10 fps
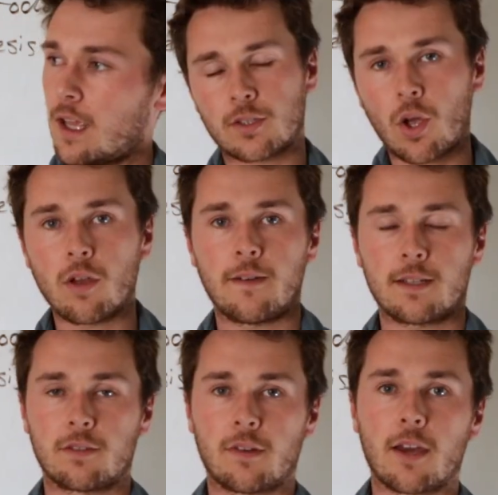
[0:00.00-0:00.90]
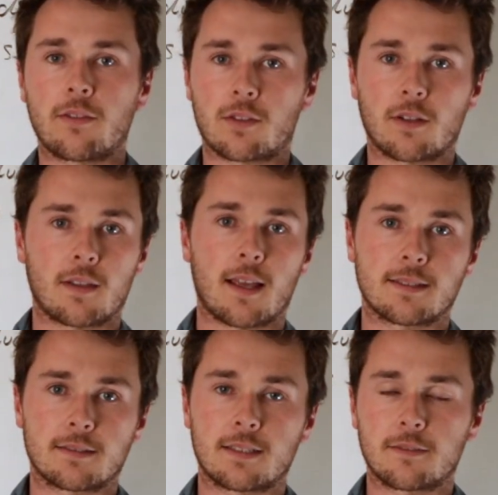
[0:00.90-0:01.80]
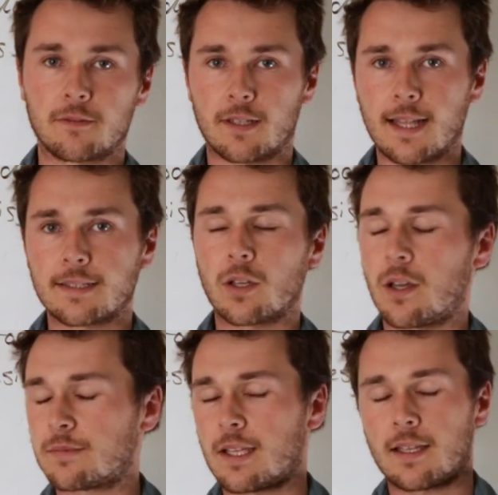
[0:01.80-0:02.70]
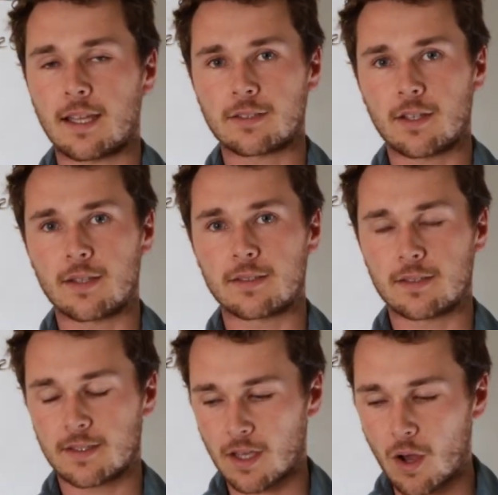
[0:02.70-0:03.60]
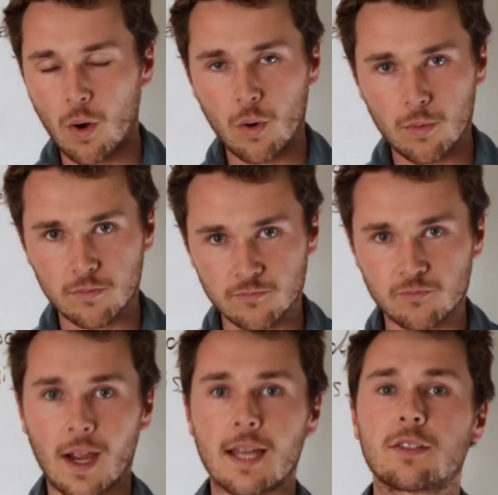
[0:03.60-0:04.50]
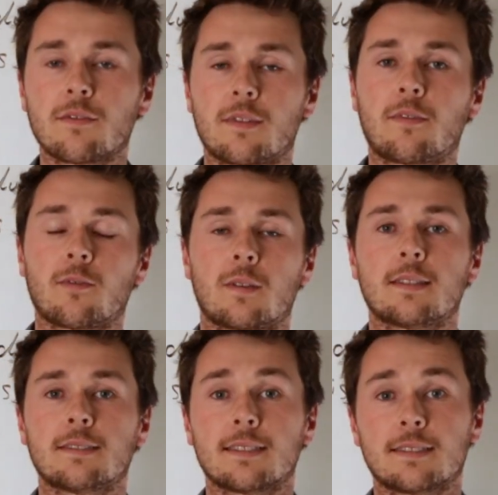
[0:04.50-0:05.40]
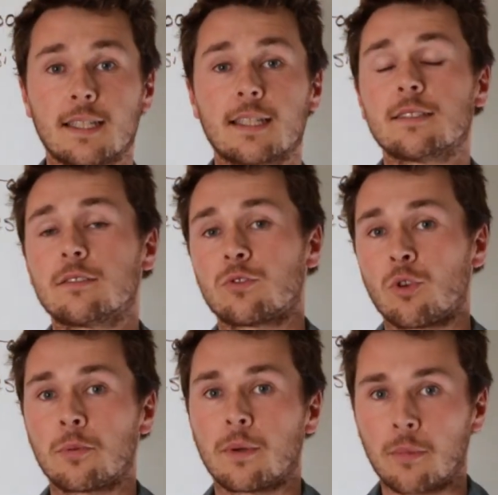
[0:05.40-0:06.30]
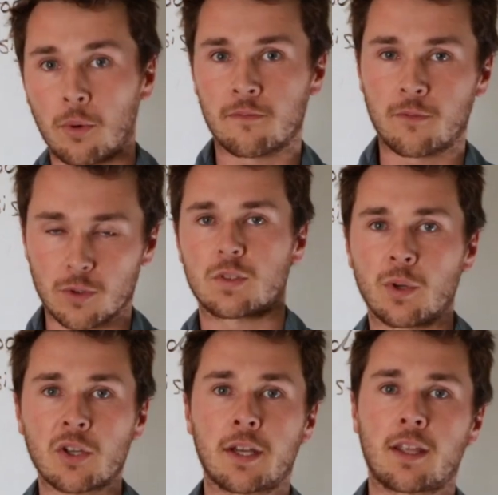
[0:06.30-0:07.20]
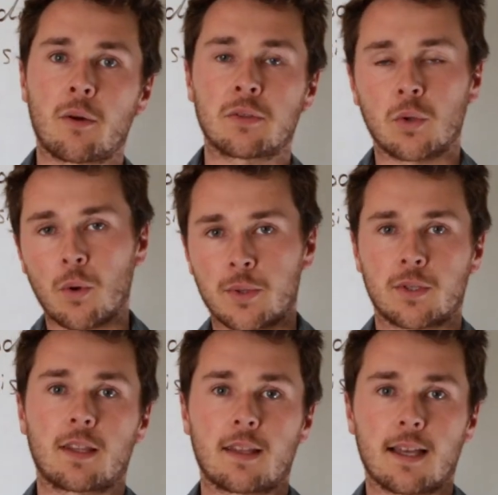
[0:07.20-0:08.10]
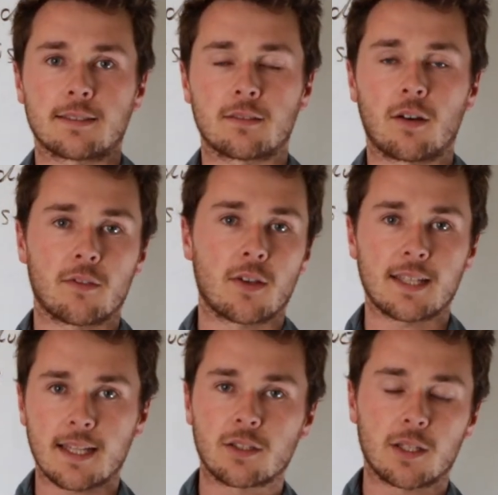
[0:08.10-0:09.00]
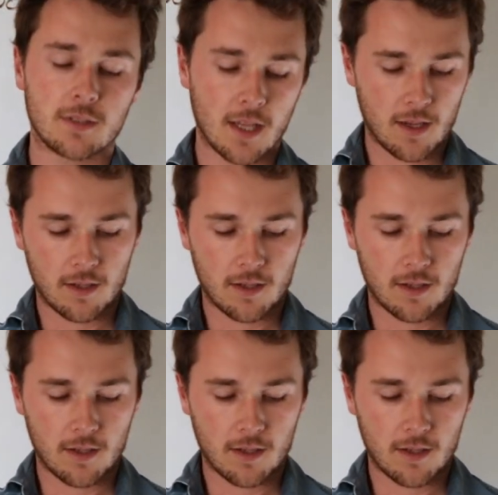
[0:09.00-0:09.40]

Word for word: It's a cofactor of over 3,000 different enzymes, and so there's a whole range of different things that zinc is super important for. So we're not going to go into all 3,000 of those enzymes.